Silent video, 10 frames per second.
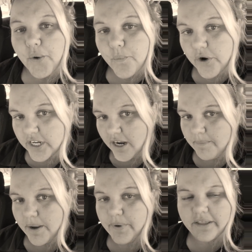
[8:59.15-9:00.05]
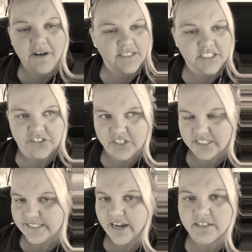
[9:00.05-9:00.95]
Working on my weight loss is going to
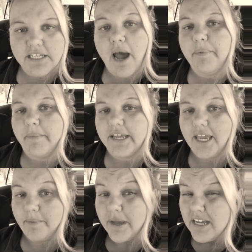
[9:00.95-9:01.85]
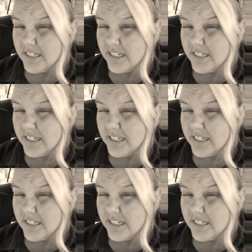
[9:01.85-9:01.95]
stay on top of my game.